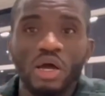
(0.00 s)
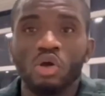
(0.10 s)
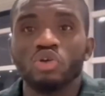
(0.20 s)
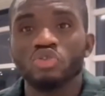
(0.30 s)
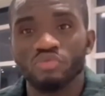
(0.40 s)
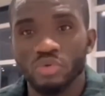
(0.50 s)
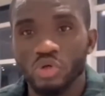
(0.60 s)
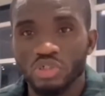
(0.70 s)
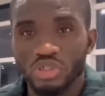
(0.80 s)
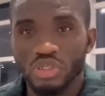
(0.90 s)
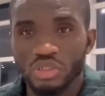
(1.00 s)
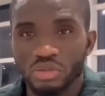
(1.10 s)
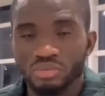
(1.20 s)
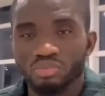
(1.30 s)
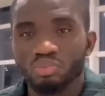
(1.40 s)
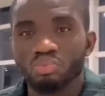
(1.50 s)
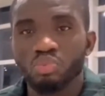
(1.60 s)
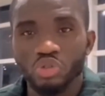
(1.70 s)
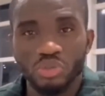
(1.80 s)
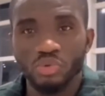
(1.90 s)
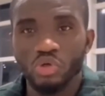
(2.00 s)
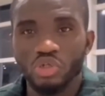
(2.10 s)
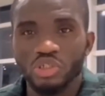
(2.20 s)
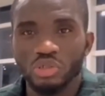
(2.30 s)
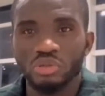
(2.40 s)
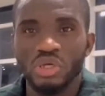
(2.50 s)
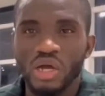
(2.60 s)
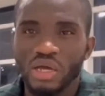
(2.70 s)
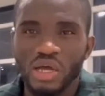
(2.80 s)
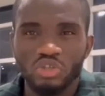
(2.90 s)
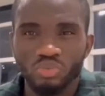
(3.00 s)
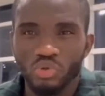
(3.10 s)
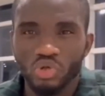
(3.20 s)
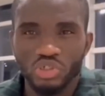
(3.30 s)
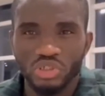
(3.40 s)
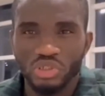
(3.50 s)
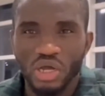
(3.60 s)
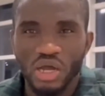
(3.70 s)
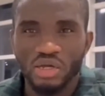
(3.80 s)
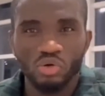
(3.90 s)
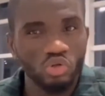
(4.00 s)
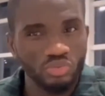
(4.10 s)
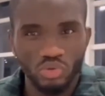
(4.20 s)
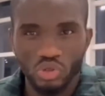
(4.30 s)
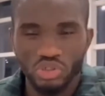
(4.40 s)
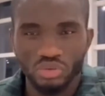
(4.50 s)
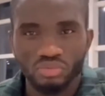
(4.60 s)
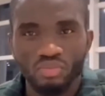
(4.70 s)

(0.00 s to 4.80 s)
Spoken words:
cost of production in poultry production, cattle production, goat production.